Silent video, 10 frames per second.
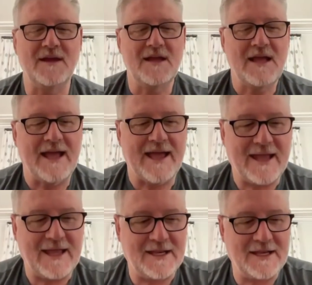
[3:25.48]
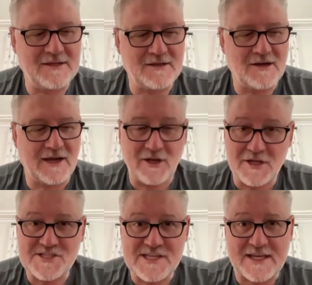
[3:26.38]
And I
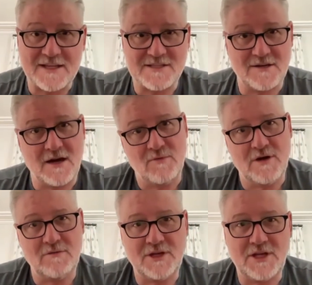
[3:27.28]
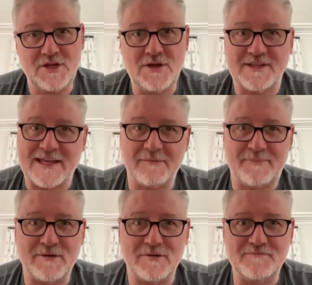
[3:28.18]
got sick. And so, what do? You take a
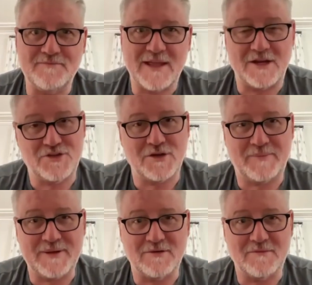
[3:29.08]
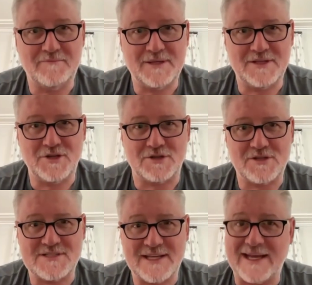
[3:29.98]
pill. And I took a pill. But the doctor
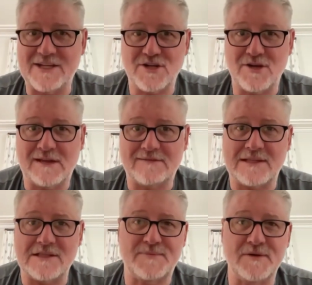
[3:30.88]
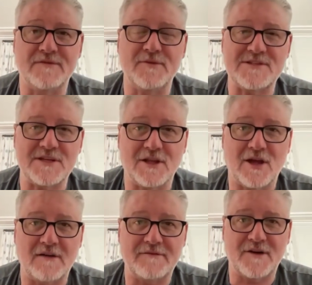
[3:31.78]
said, hey, Joe, you're going to take this pill for the rest of your
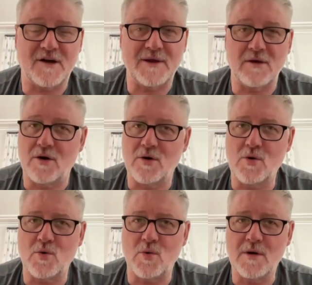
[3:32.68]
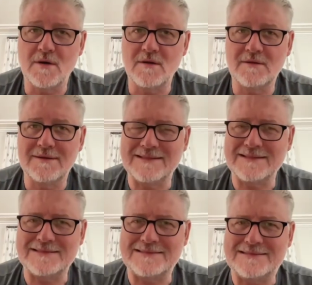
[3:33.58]
life. And I went, oh,
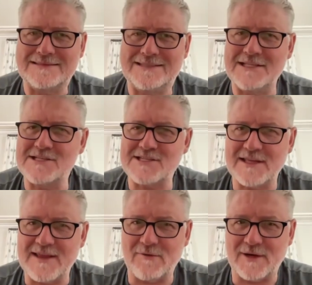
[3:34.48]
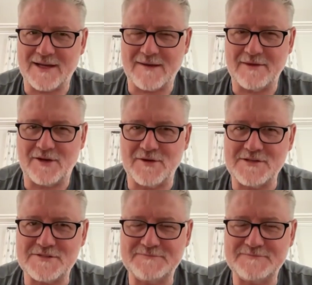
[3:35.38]
didn't see that one coming, Chris.